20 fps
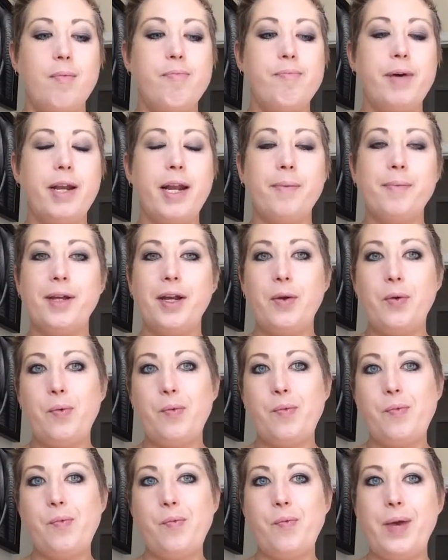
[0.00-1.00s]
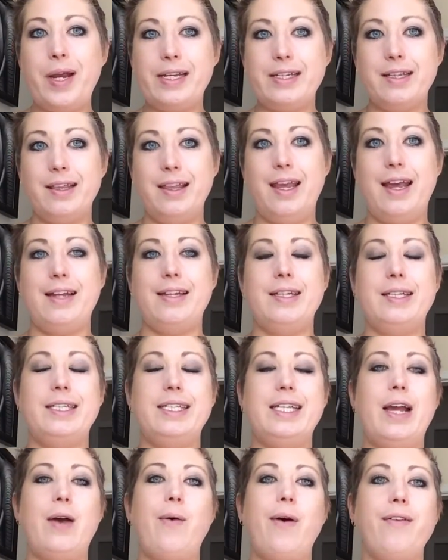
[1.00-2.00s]
but I'm going to wait till the end and
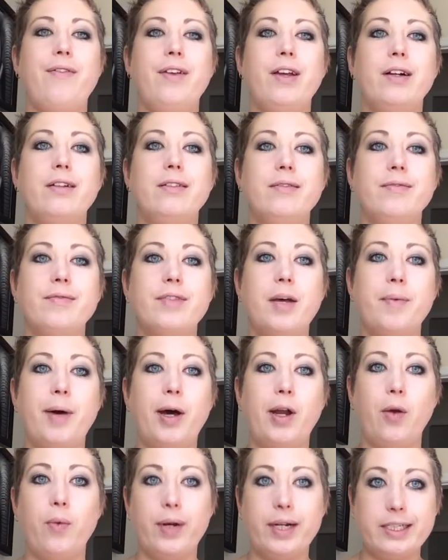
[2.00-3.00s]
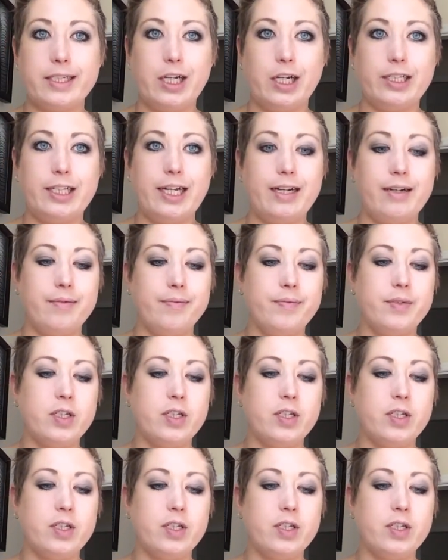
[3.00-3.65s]
see how I feel about it when it's all done.